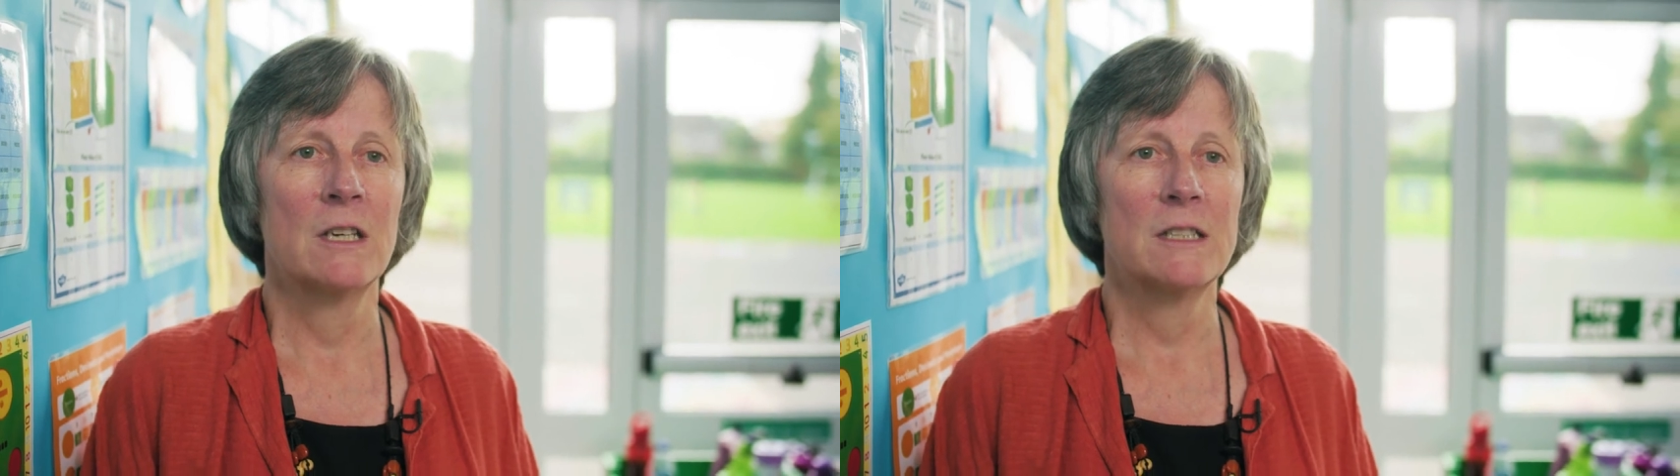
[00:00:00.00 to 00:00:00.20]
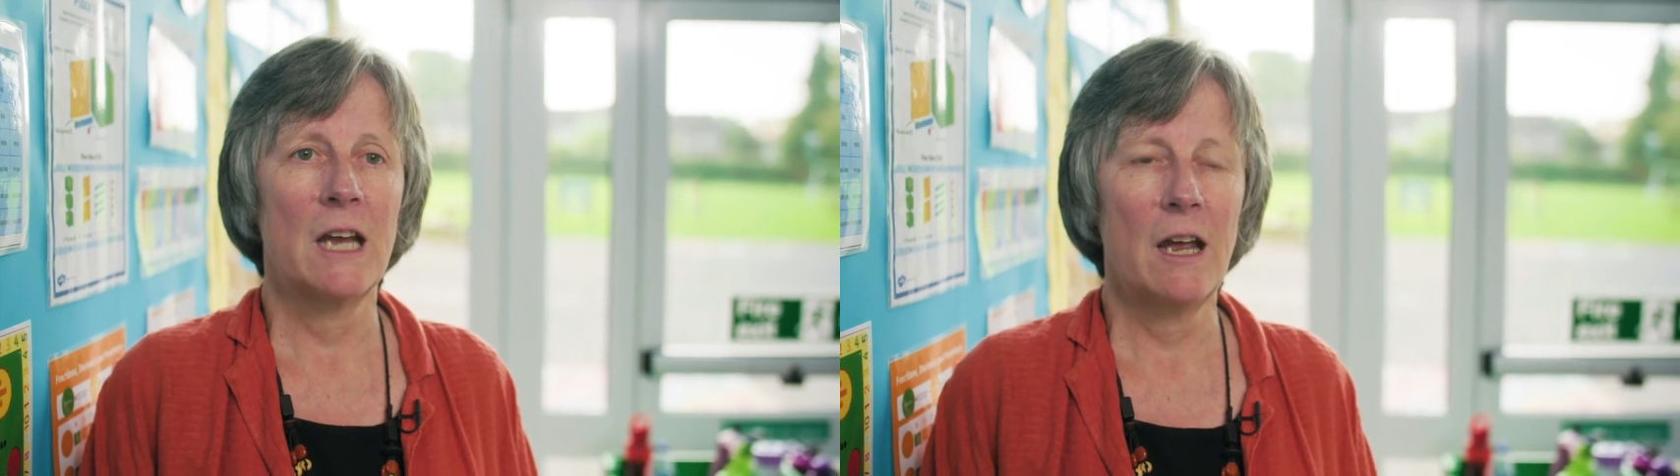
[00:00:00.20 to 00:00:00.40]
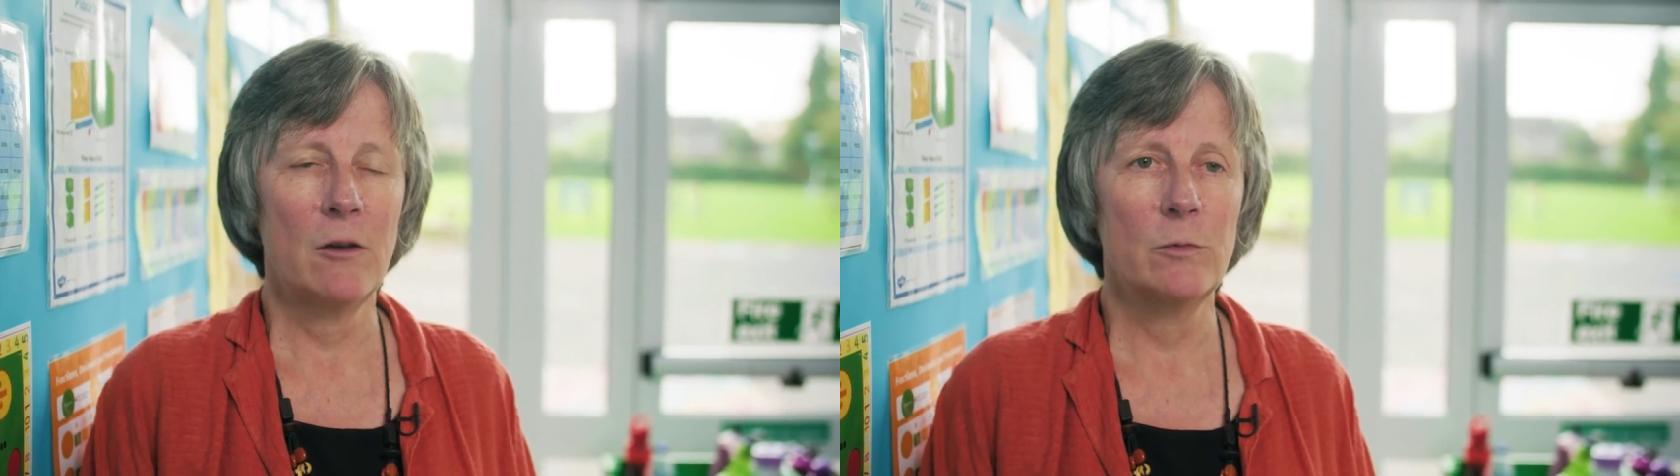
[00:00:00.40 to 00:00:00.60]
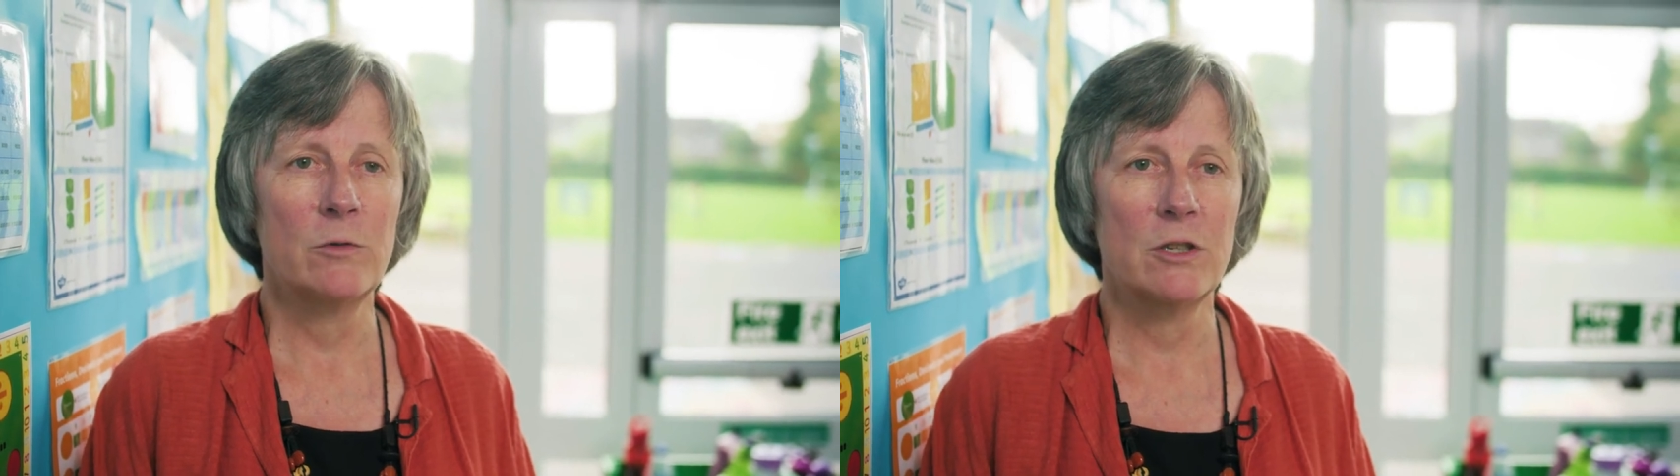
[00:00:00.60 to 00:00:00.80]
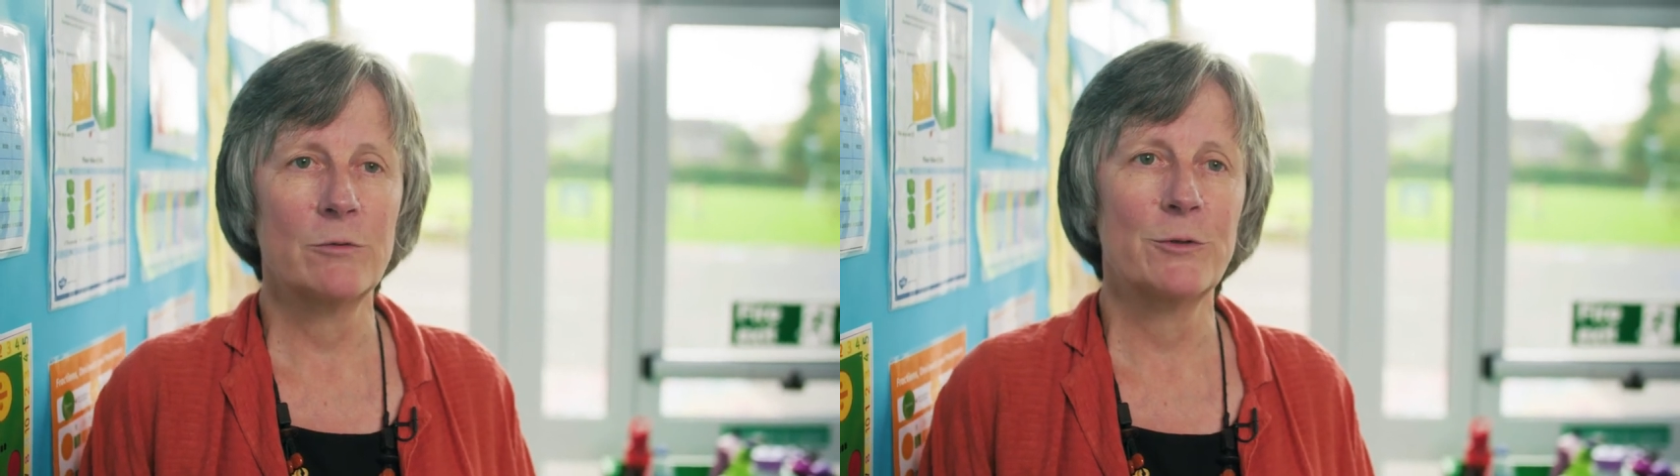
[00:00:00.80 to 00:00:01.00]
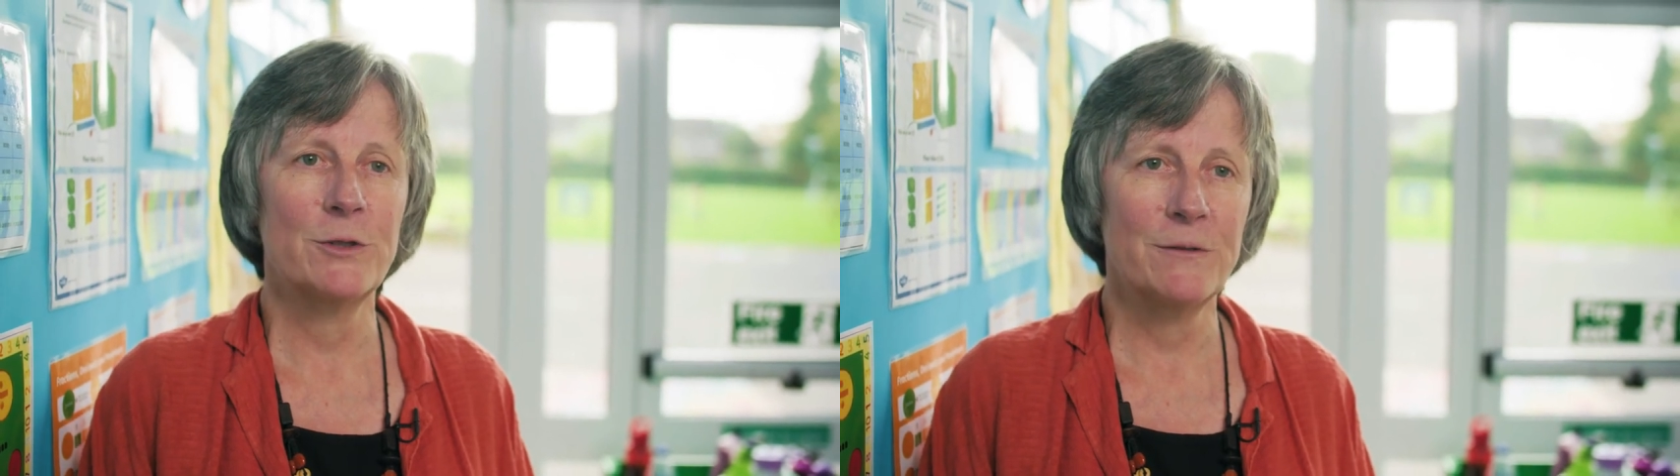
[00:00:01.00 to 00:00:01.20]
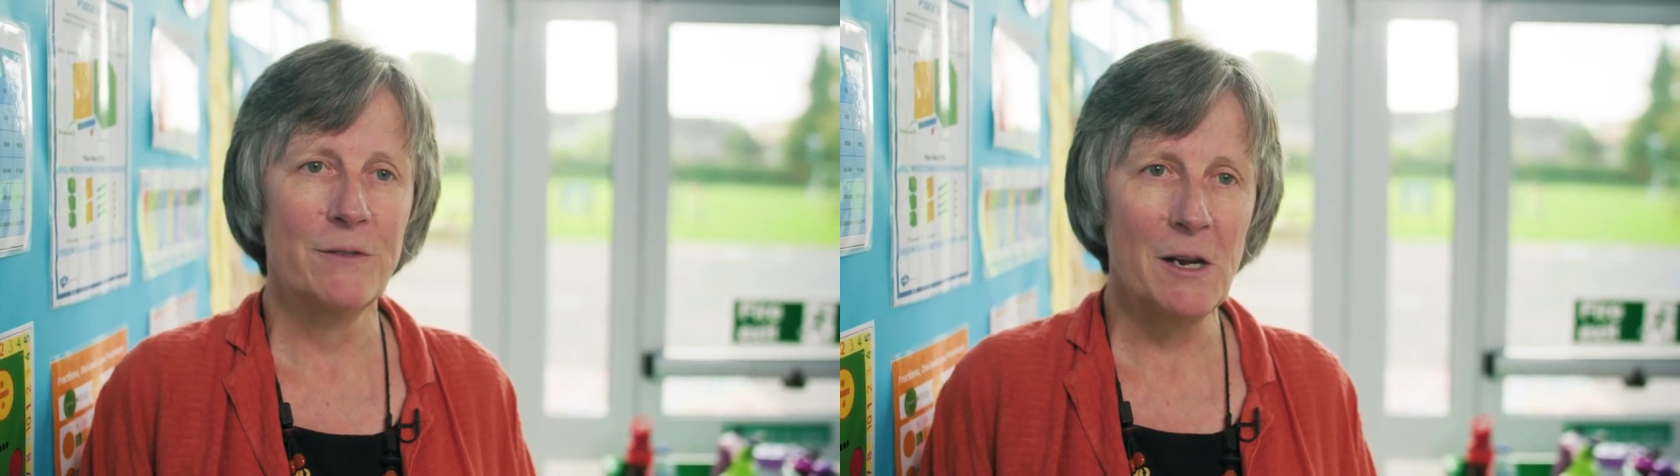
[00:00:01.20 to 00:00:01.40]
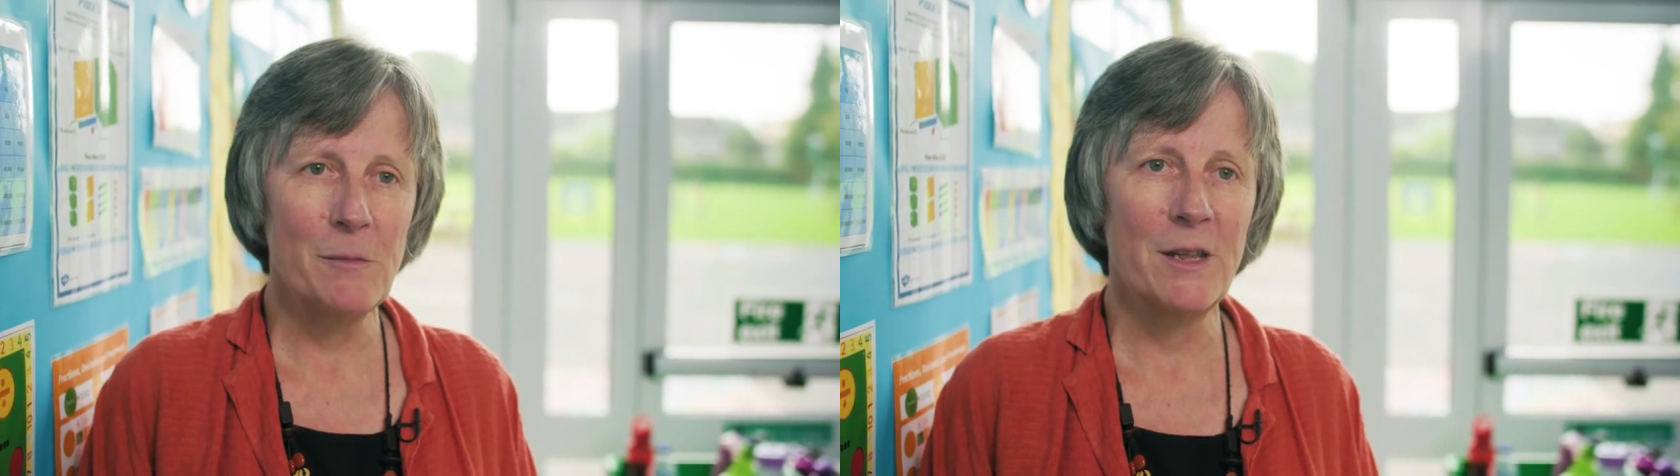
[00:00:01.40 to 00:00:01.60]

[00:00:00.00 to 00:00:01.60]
to help children develop